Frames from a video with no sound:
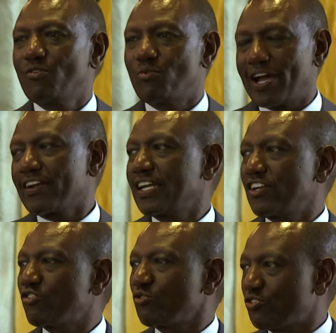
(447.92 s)
We are
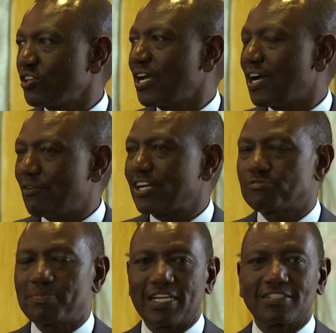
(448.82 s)
ready to share our
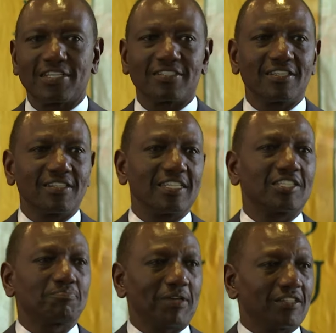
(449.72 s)
experiences in
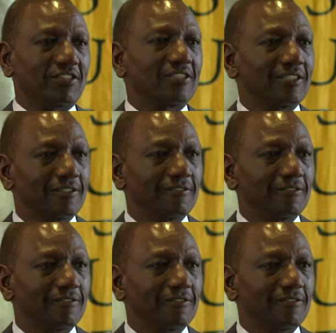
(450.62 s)
this space,